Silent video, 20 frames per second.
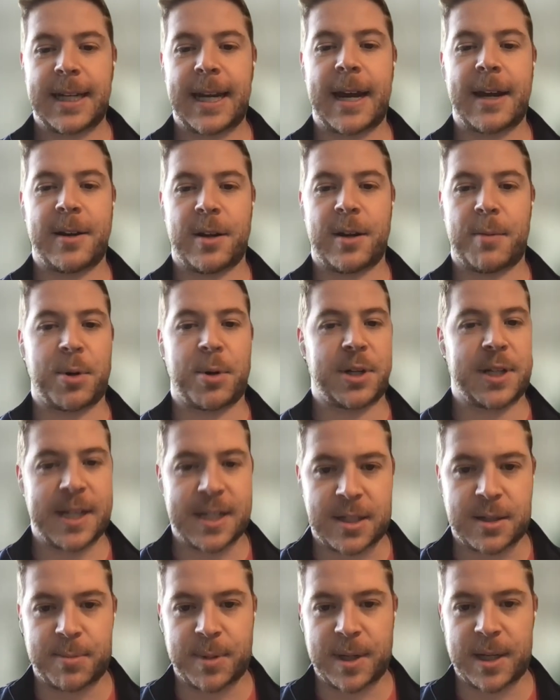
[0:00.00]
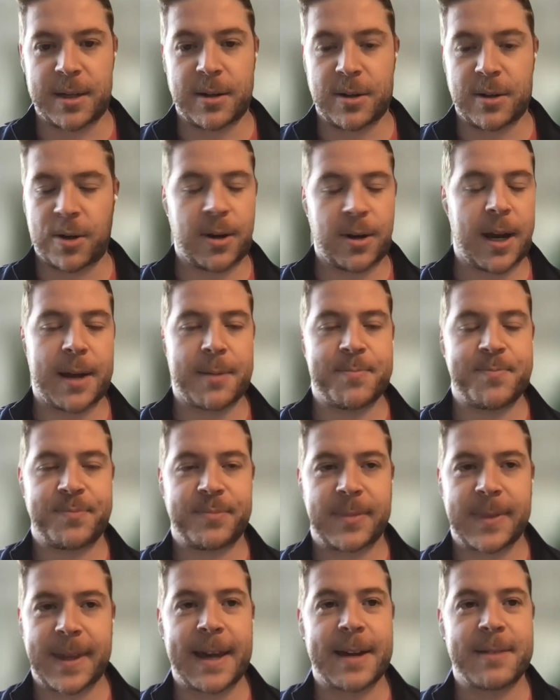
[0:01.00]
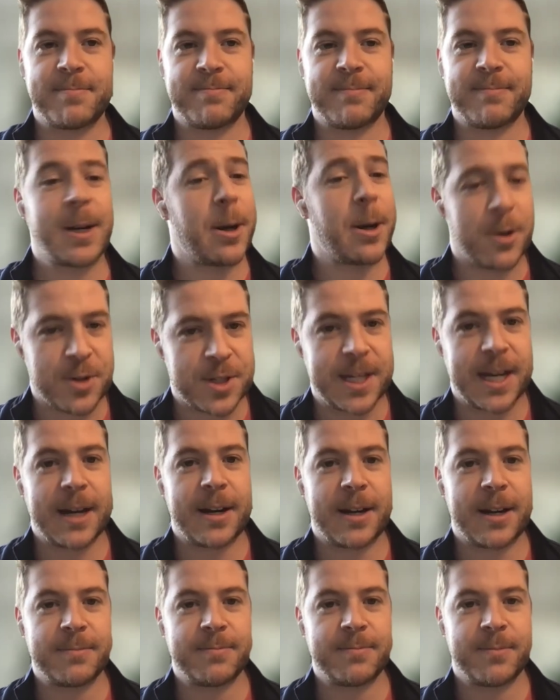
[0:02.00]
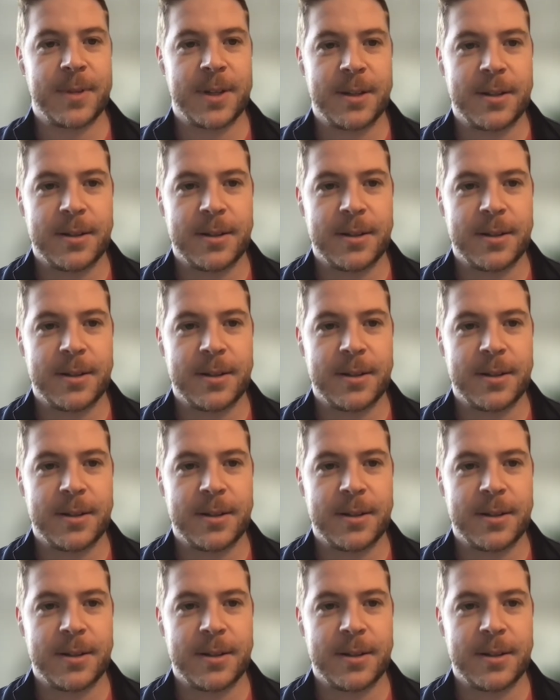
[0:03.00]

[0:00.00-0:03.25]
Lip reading: get a participant or get an understanding